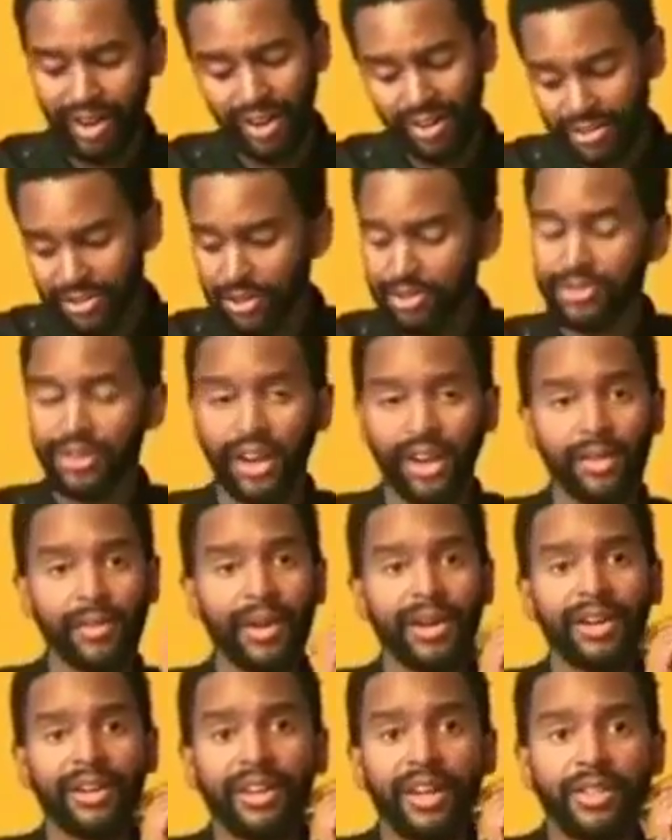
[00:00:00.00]
also talk
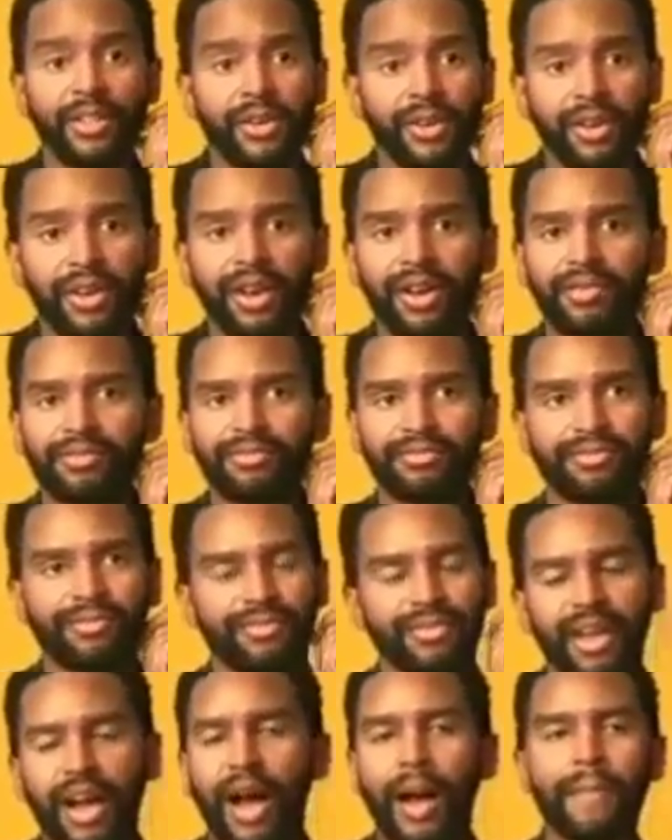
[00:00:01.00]
about another
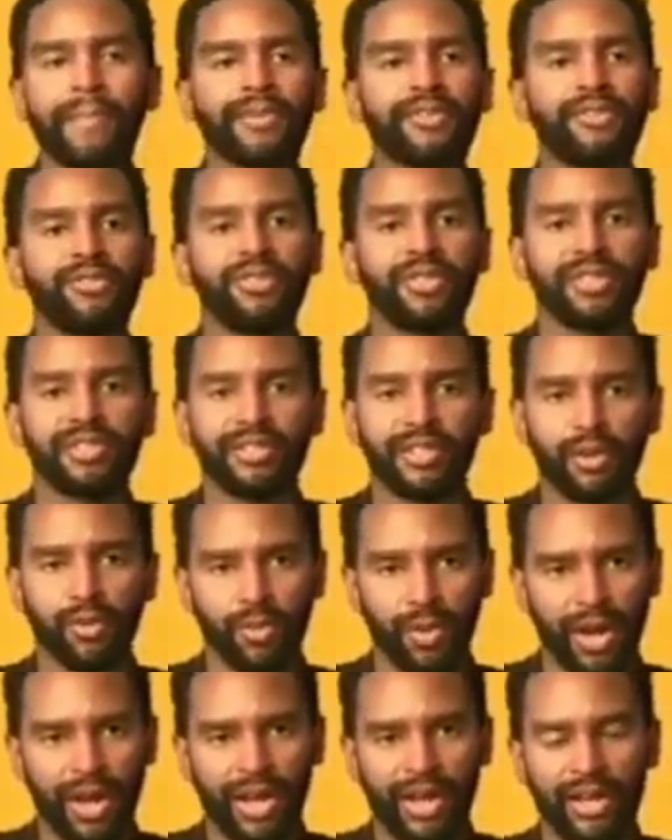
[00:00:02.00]
opportunistic
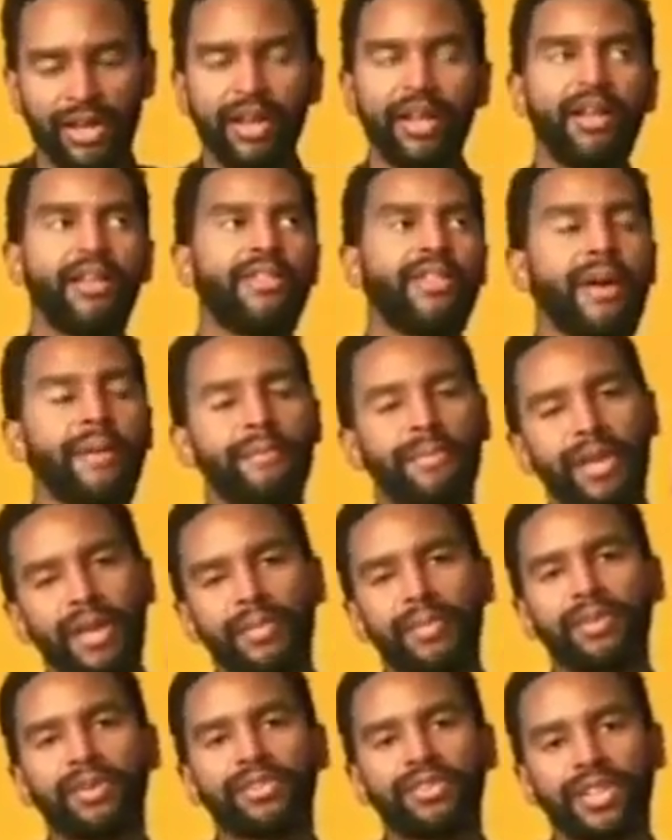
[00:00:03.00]
way that
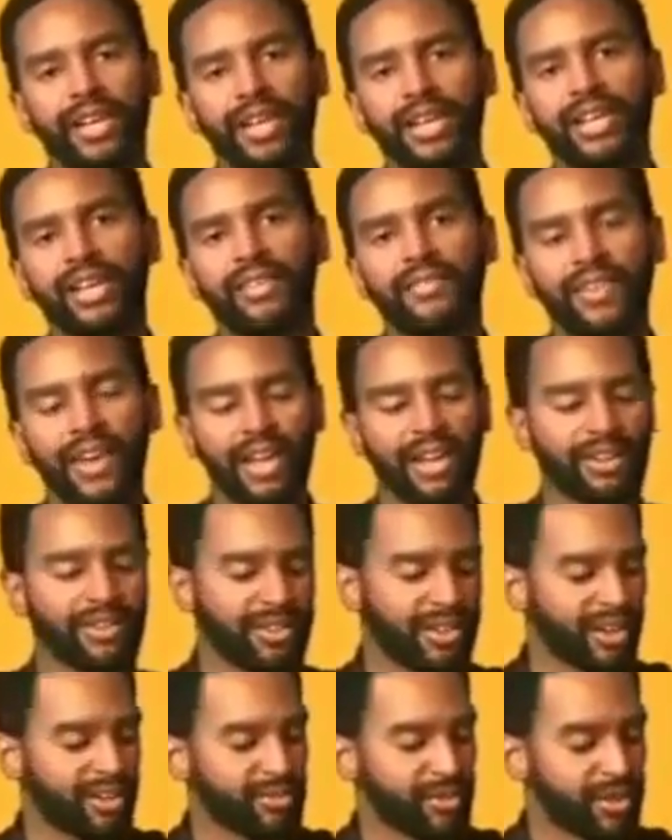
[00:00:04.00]
people are taking
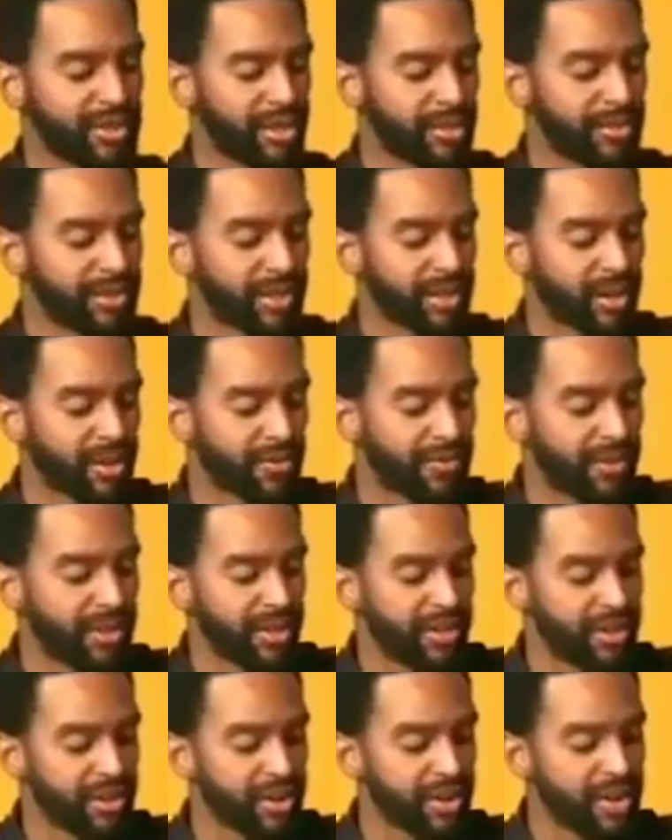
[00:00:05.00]
advantage. And I just want to double check our
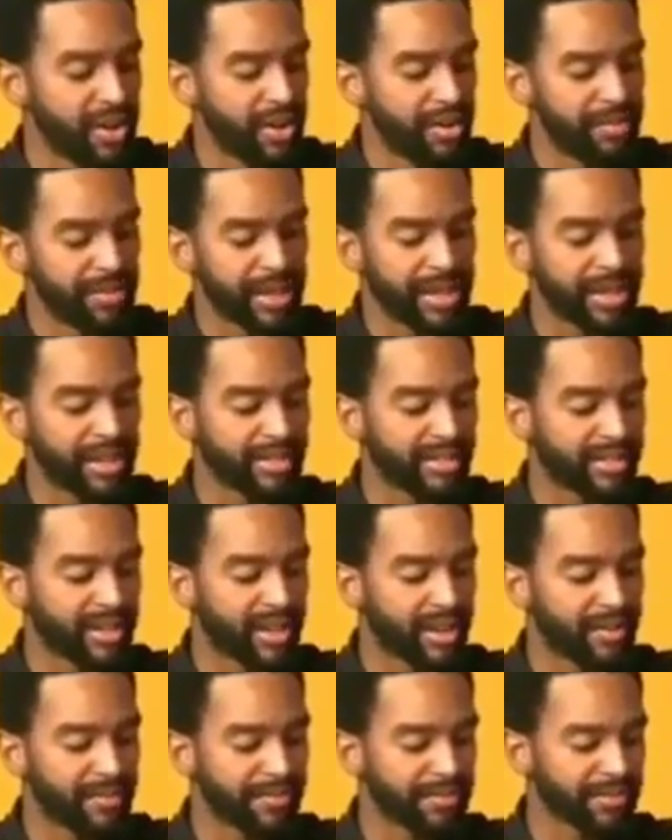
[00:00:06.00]
feed here because
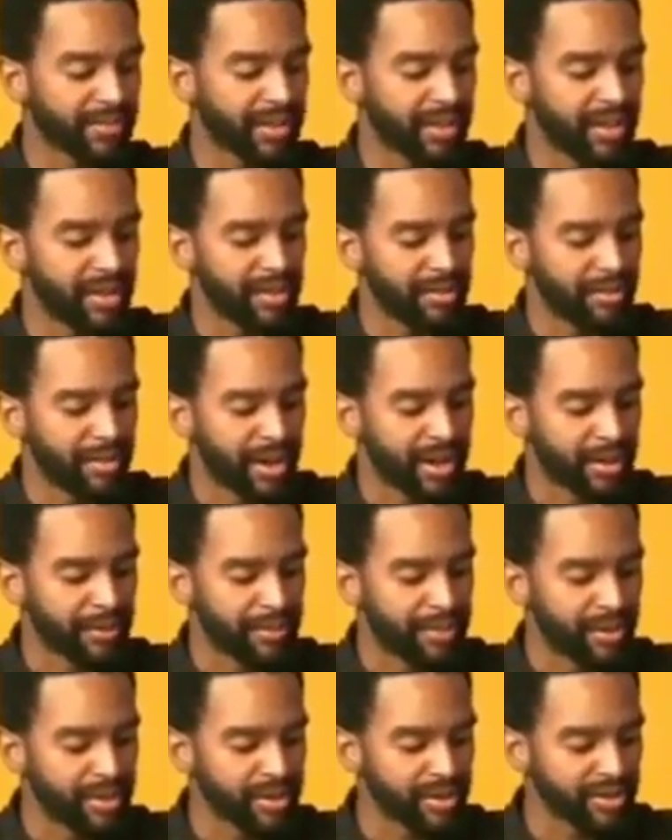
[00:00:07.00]
my
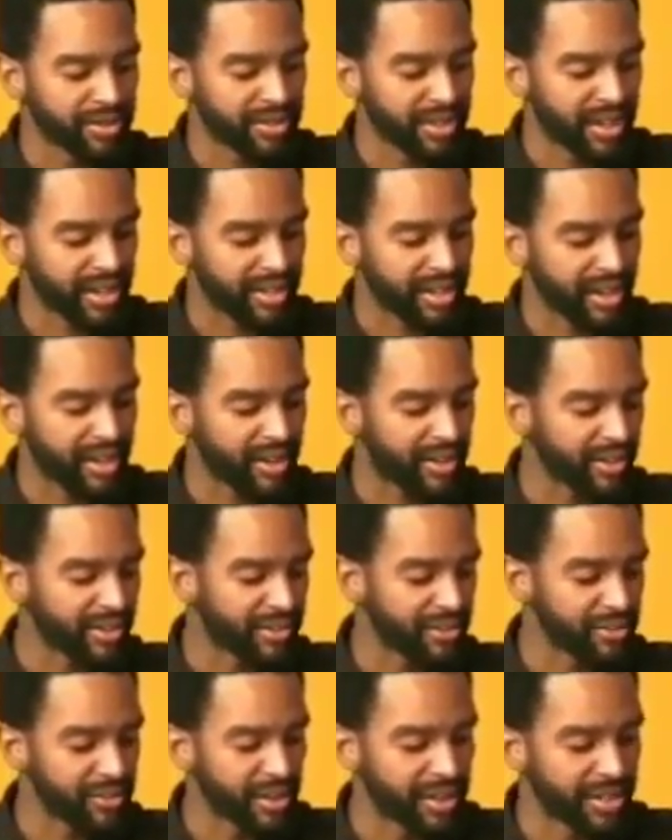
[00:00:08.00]
computer is like kind
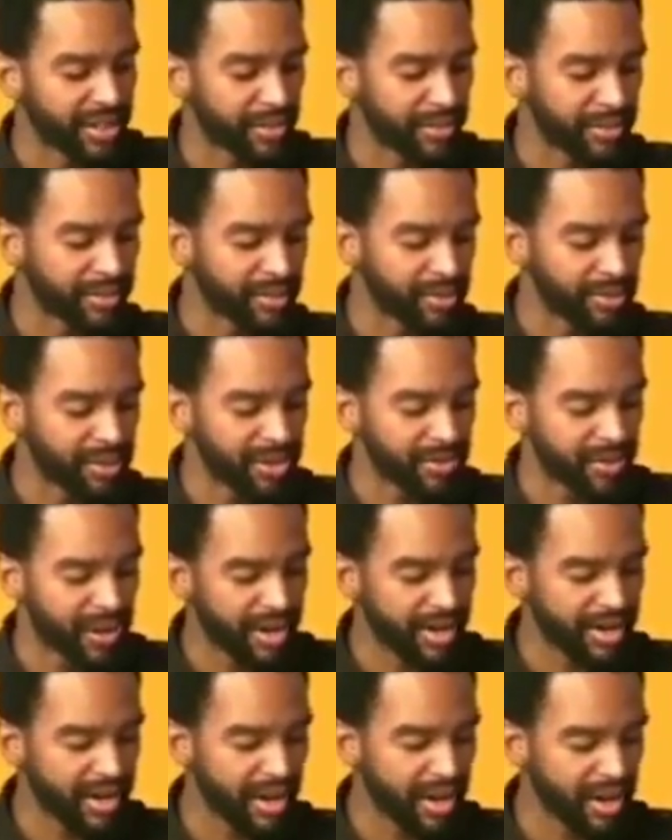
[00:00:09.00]
of doing double duty
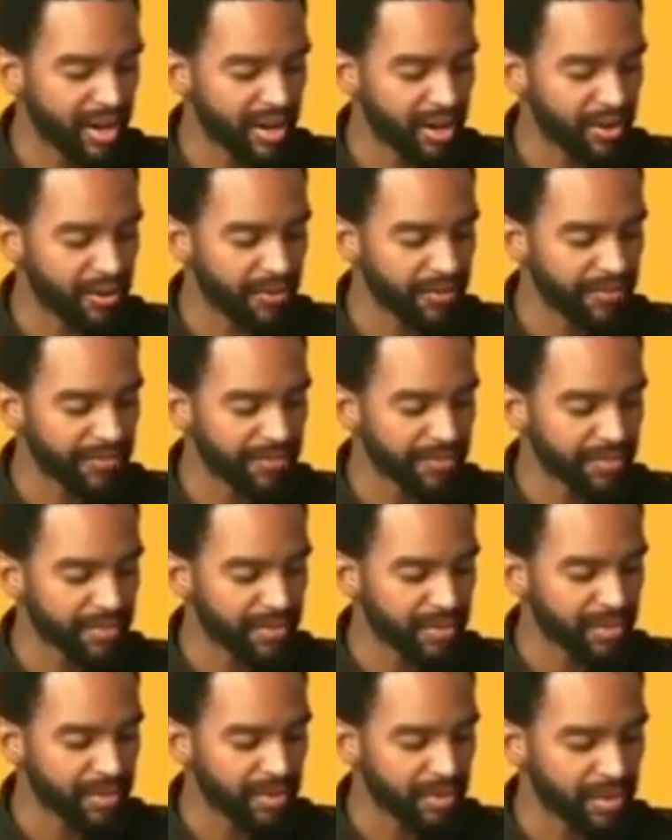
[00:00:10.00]
right now.
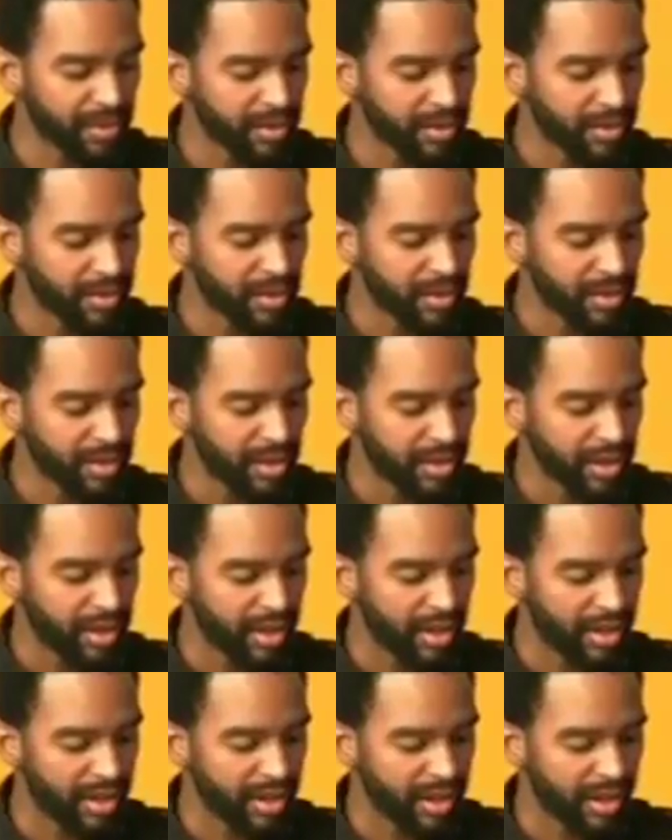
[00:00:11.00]

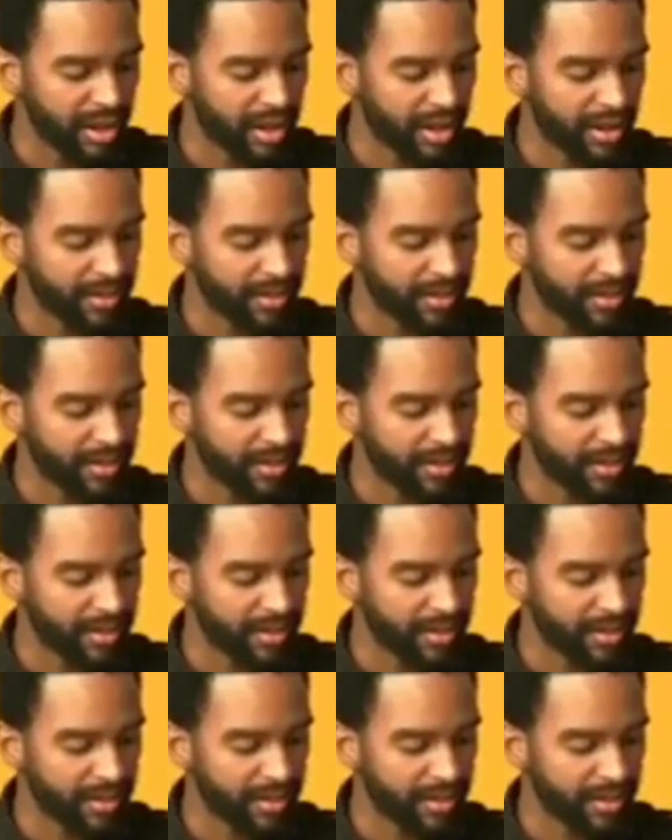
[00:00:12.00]
And